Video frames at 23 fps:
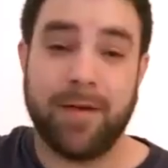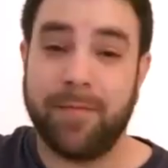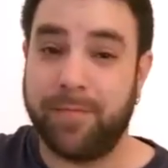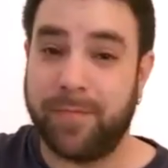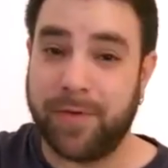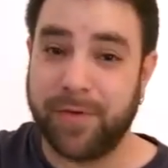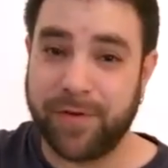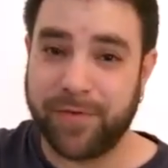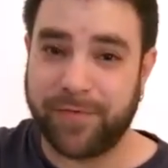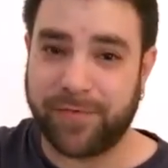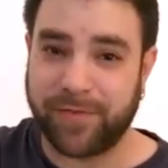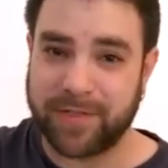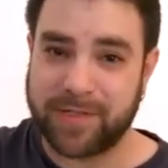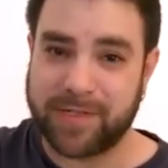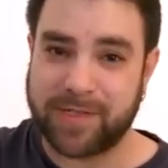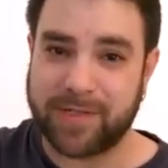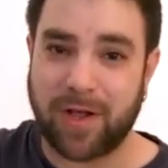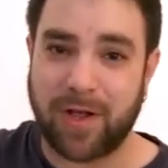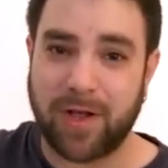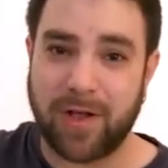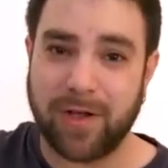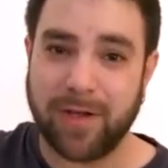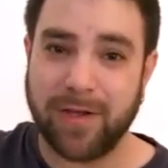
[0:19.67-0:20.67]
Beautiful
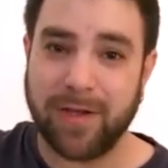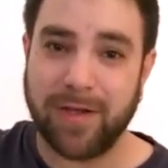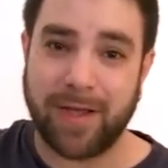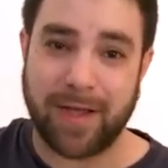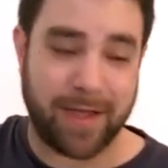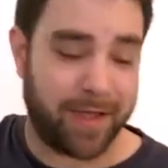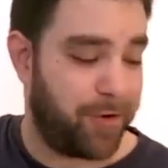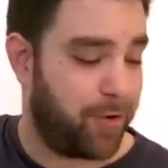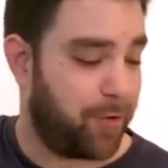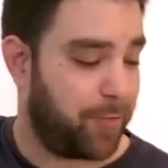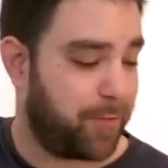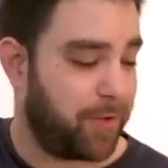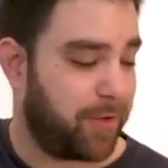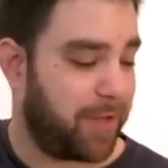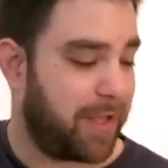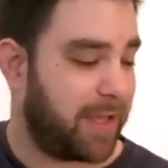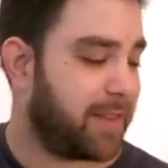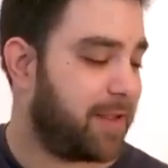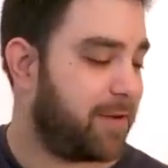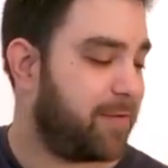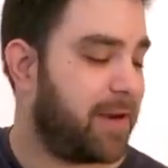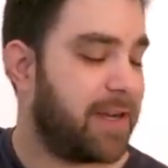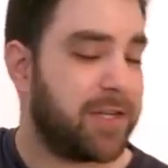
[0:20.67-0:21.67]
song, I hope you
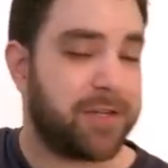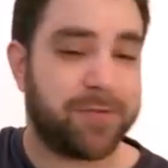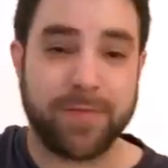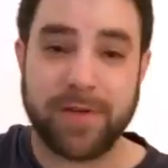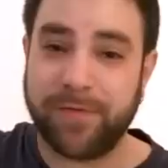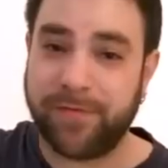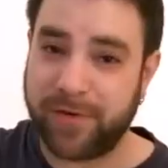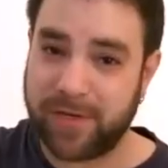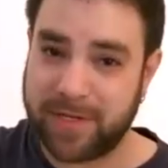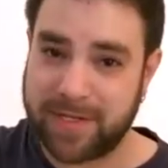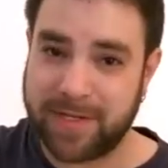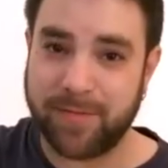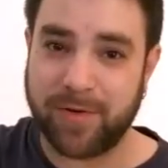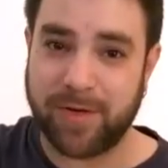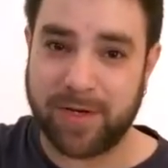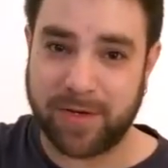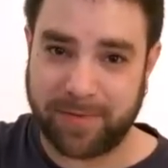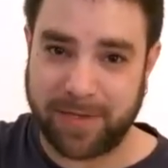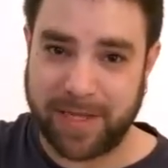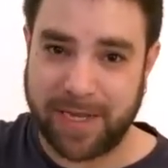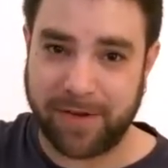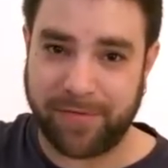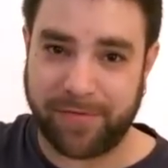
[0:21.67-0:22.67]
like the arrangement. First I'm gonna
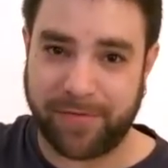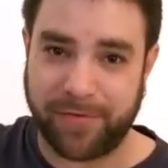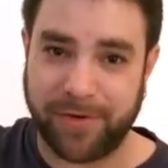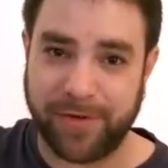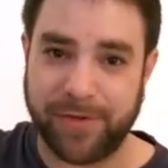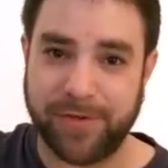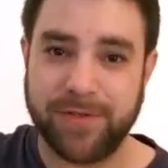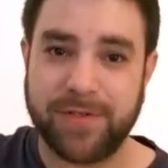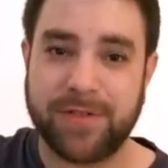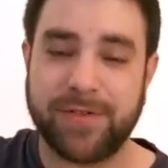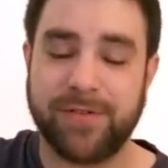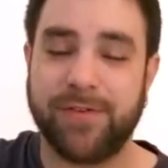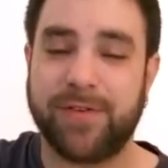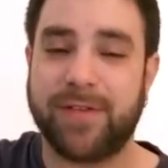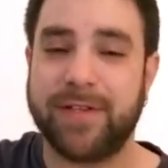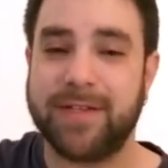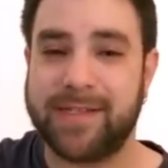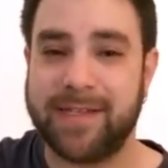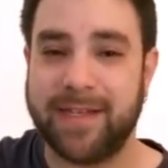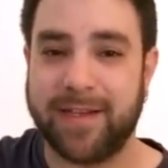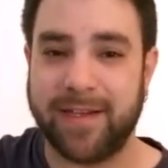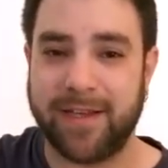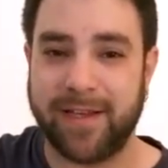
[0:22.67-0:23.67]
play it for you so you can
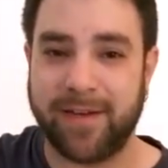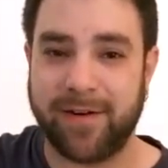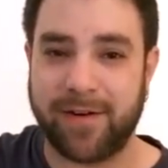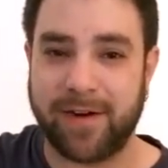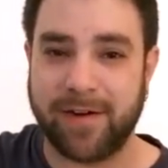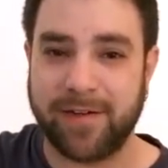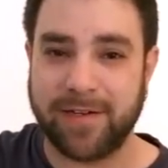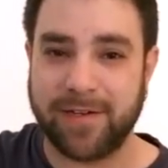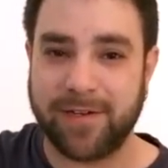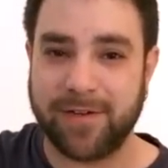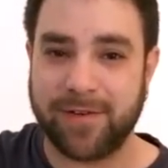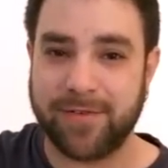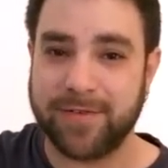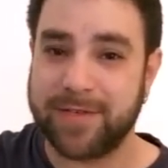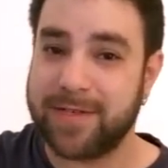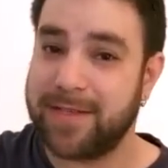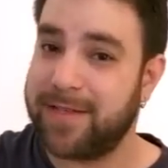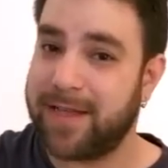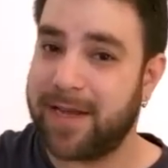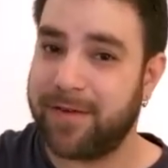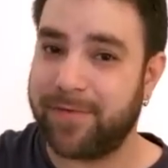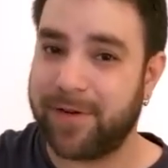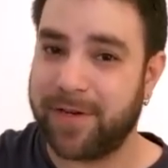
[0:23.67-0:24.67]
see and hear how it goes
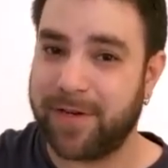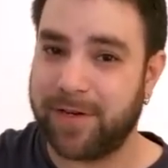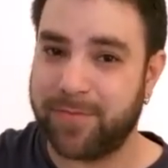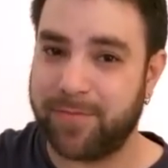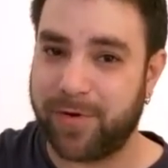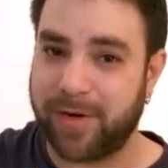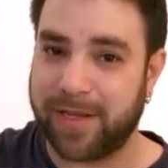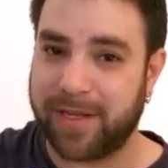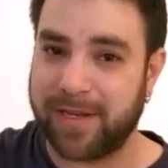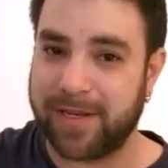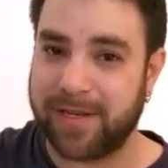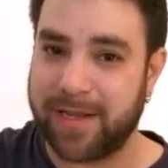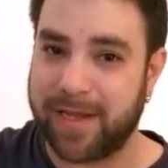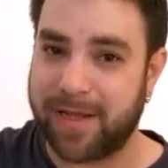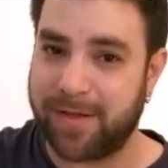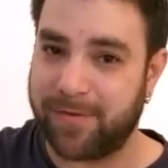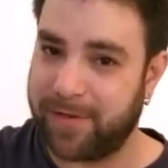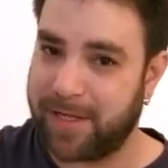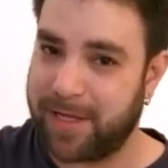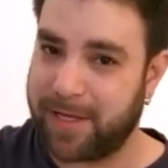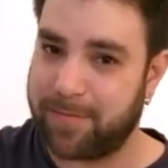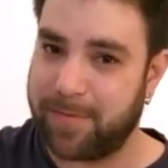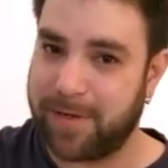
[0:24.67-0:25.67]
and then we're gonna break it
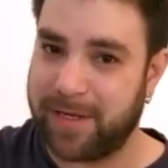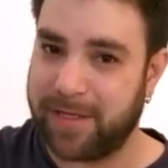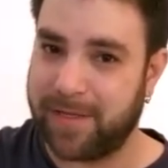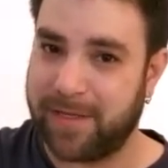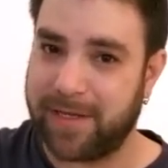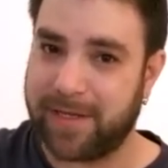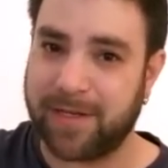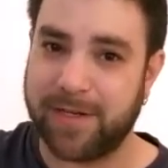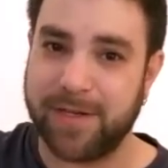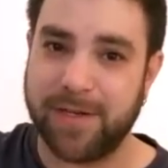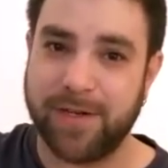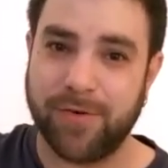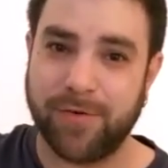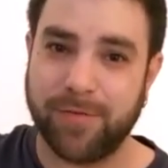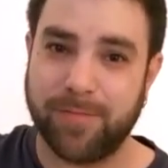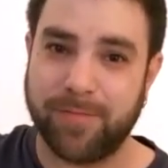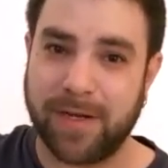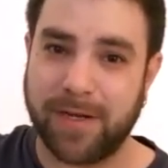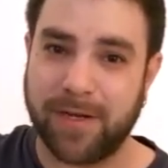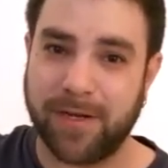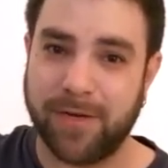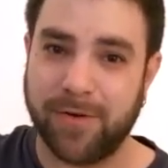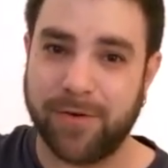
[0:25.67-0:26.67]
down lick by lick, note
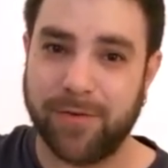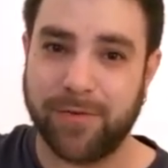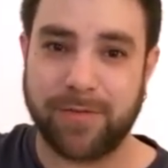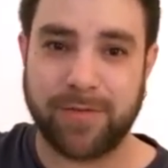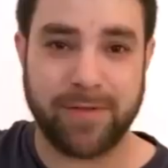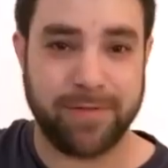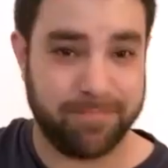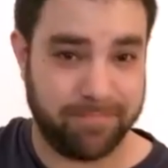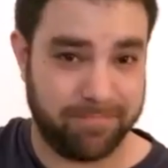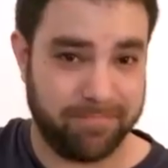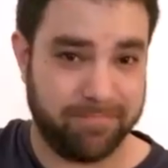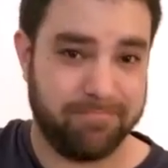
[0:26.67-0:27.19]
by note